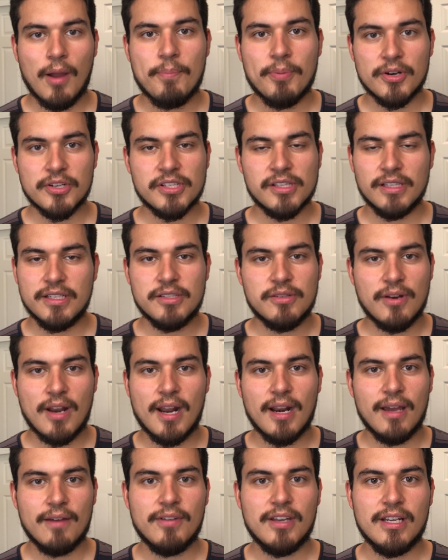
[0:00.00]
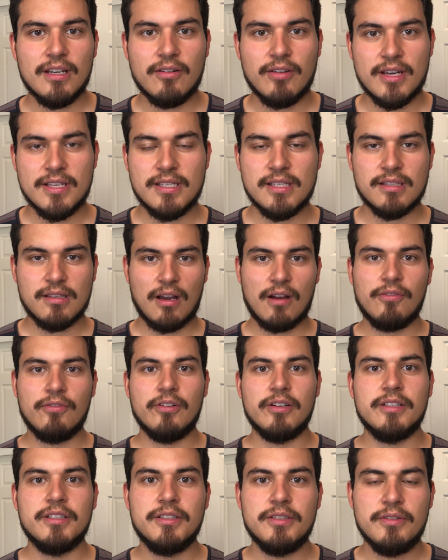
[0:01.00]
I personally do not have any crazy
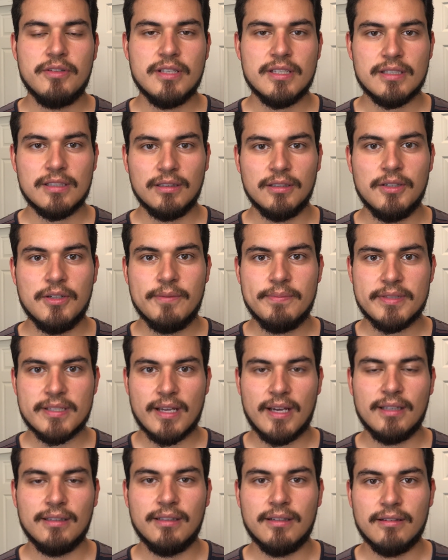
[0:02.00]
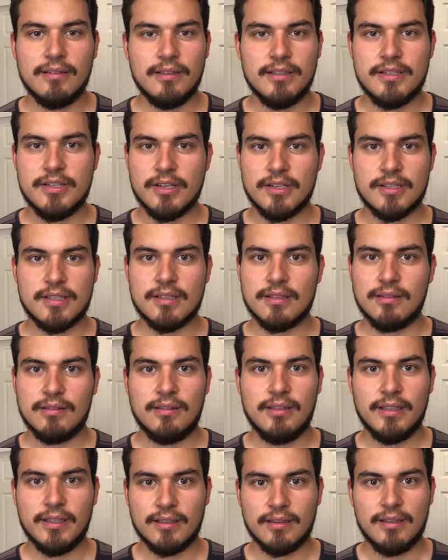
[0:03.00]
software to do this loops. I literally just
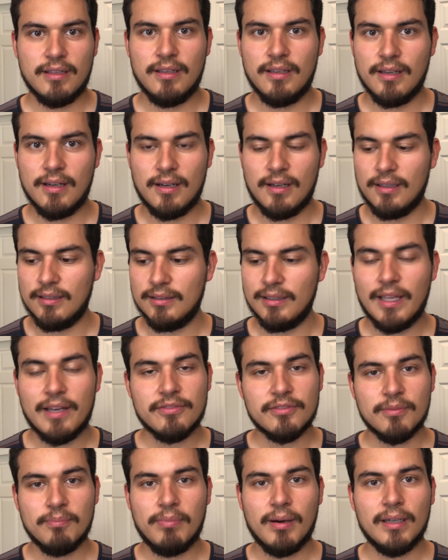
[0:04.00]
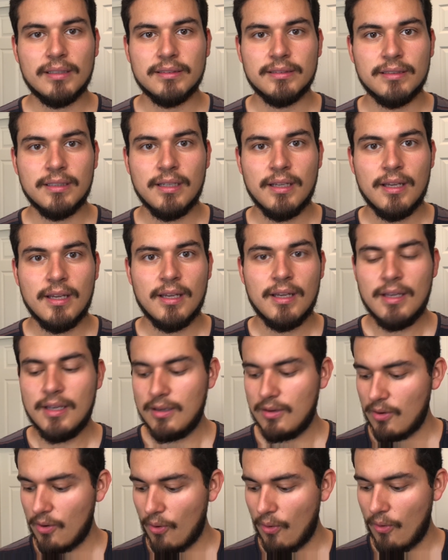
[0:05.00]
click the left button
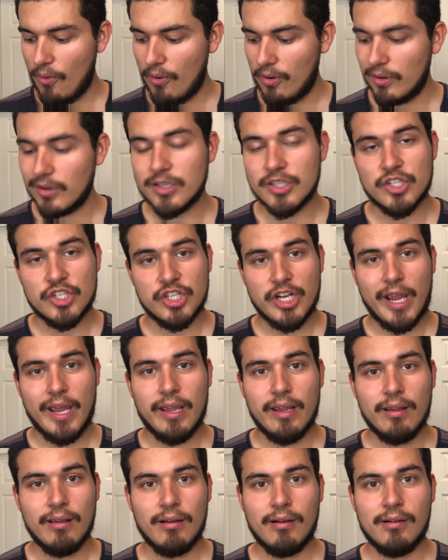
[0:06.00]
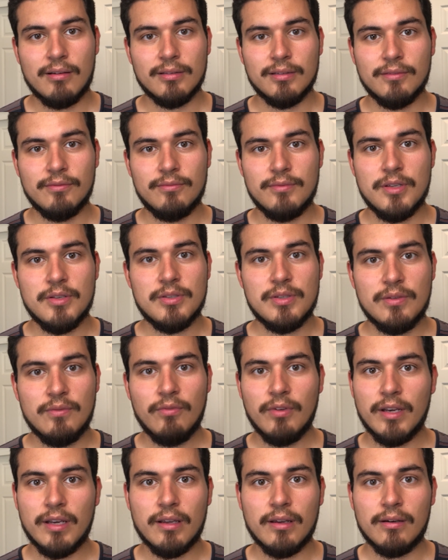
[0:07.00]
or J on the YouTube
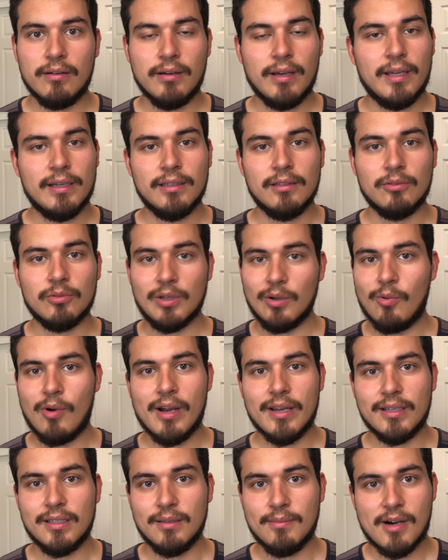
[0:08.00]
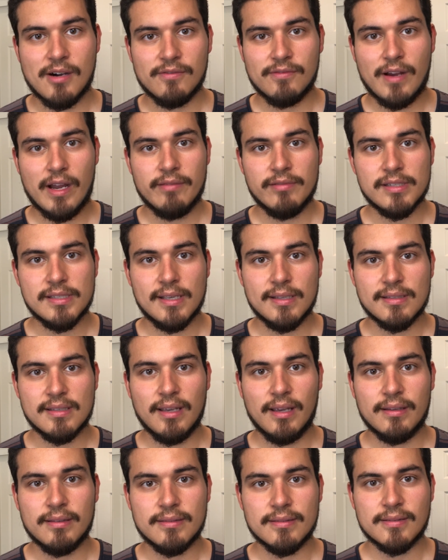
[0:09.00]
video and it'll rewind it about 5 or 10
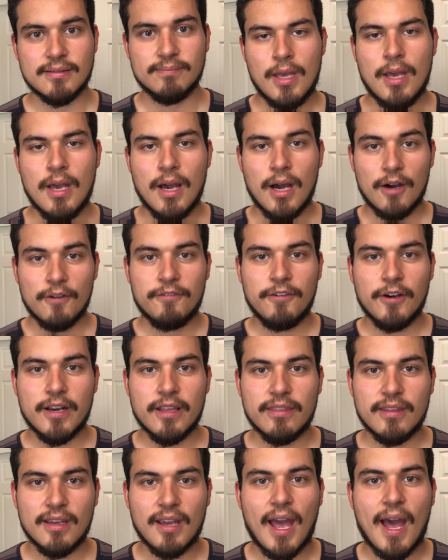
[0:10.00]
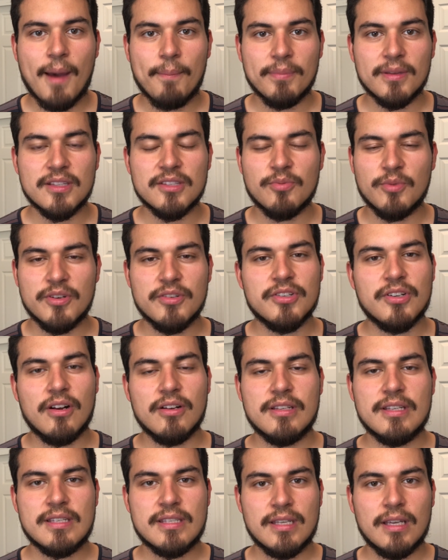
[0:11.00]
seconds. A funny thing happens when you
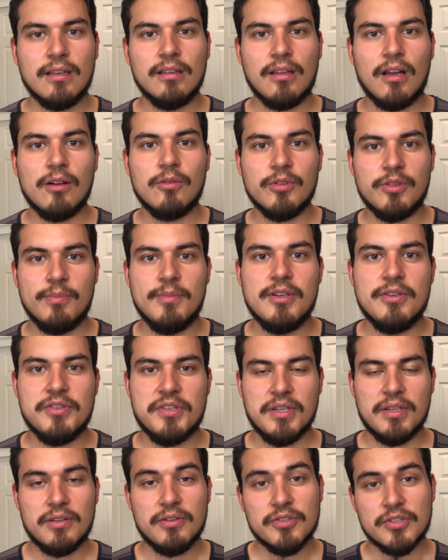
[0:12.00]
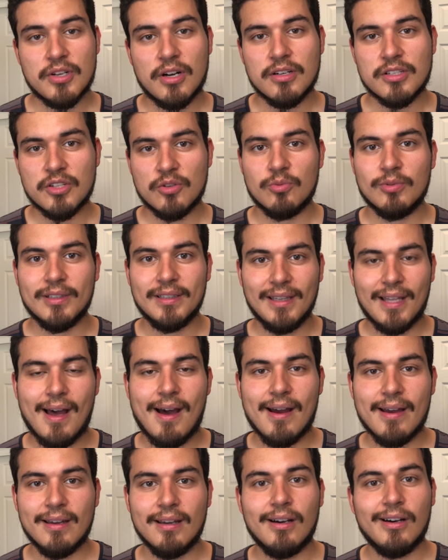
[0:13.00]
start to sing along with music. You start to
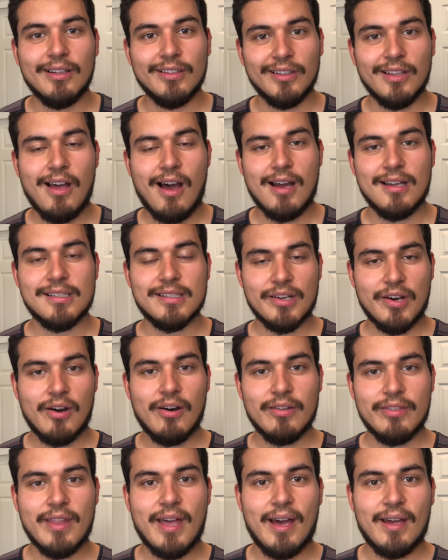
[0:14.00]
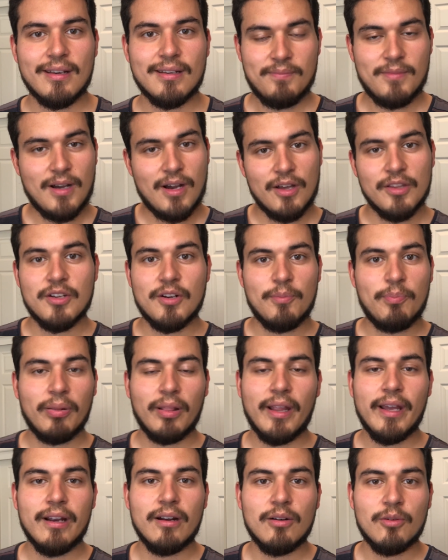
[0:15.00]
rely a lot on that other
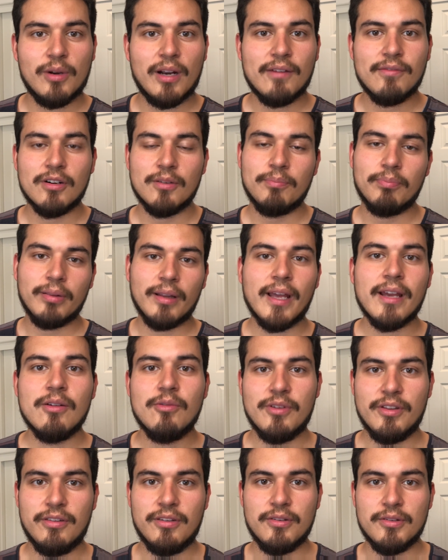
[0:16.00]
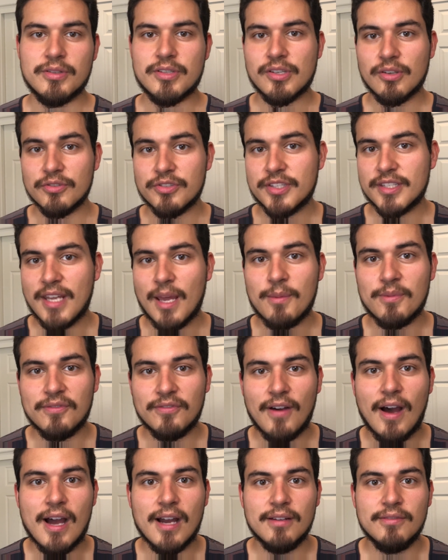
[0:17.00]
player or whatever playing with you. So step
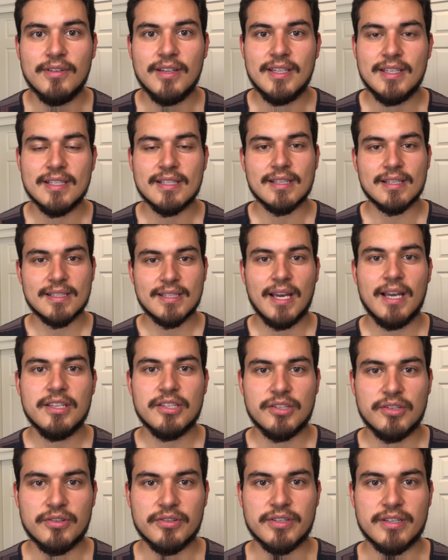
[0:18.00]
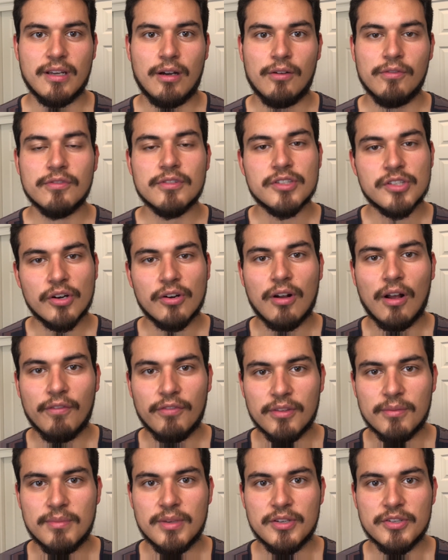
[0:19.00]
5 is test yourself, turn
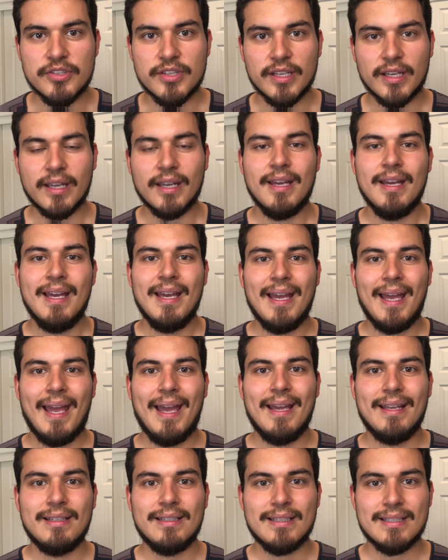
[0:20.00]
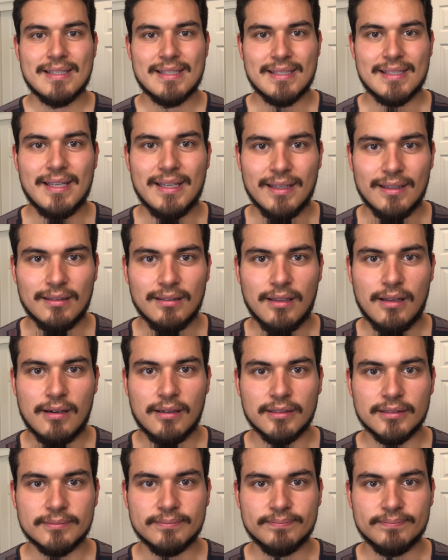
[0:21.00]
off the music, and sing it along.